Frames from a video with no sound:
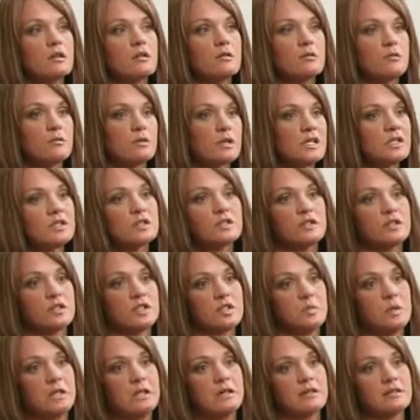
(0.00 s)

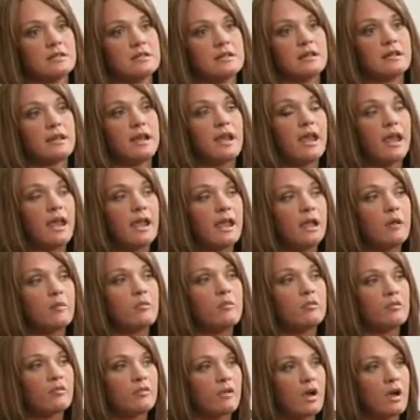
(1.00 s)
researched, because it
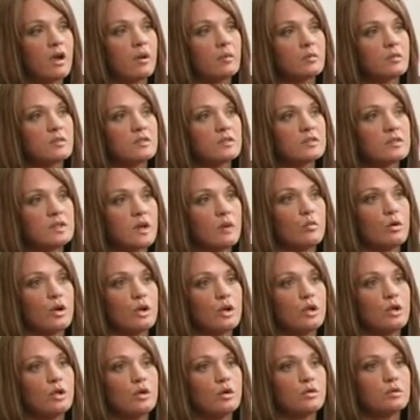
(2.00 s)
came from
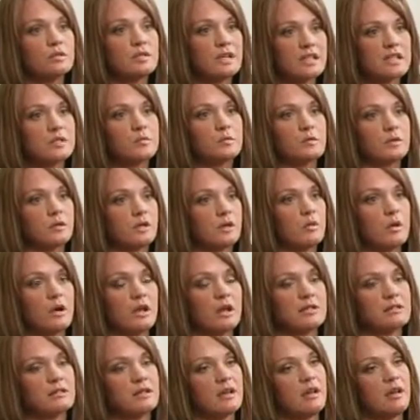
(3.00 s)
someone who desperately
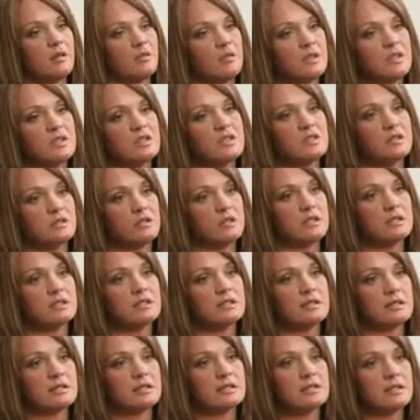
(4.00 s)
wanted to help these
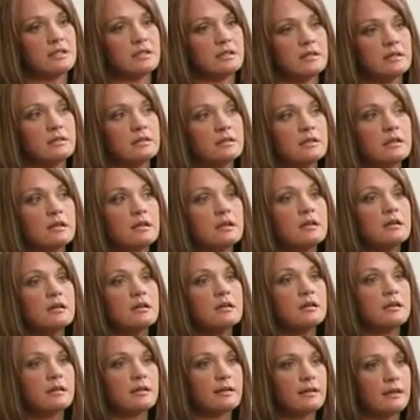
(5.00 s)
students that didn't
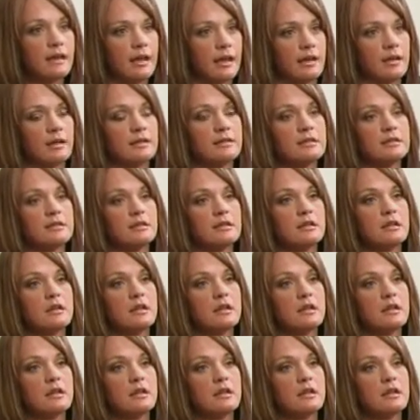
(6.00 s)
get it,